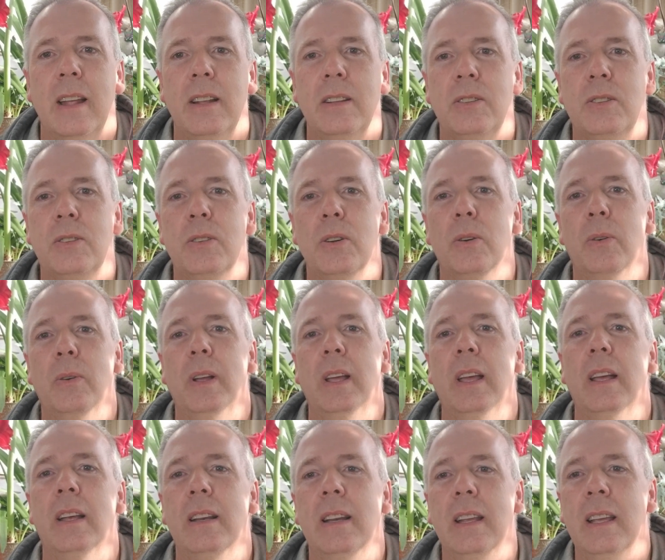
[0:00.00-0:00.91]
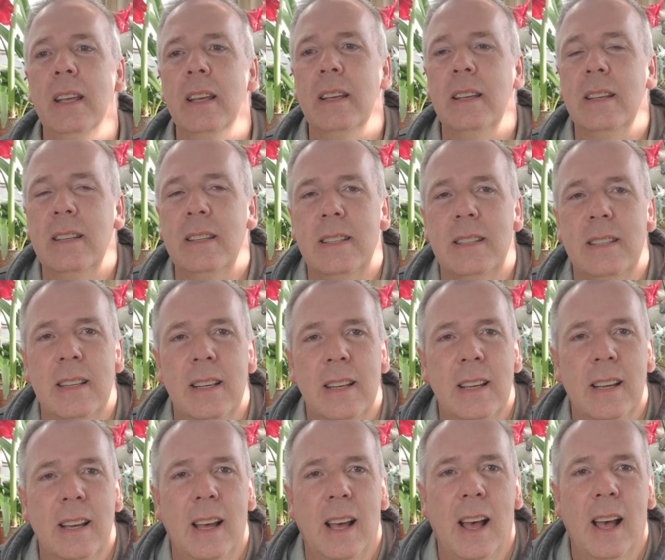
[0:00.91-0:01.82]
so it is
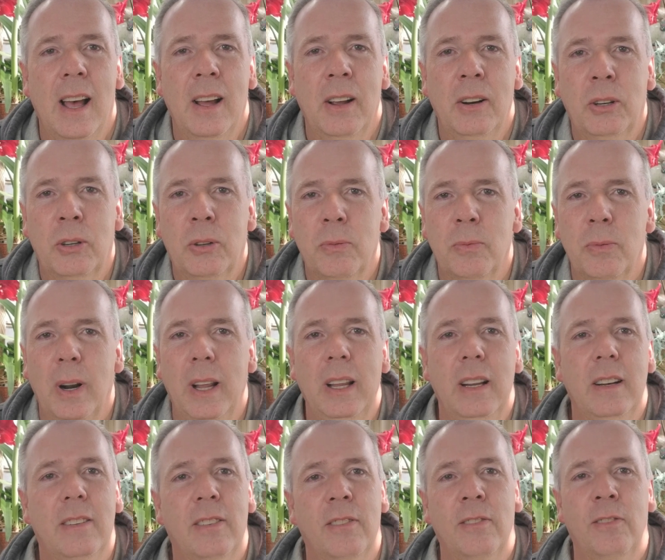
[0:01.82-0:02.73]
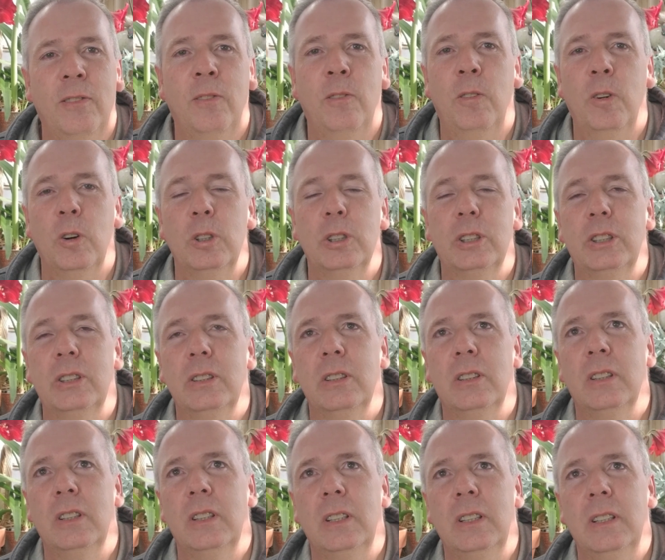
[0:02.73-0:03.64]
a great,
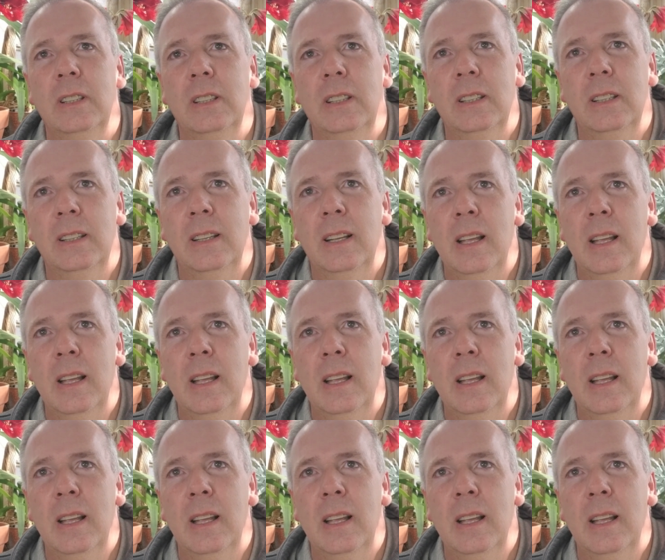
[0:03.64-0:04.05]
versatile,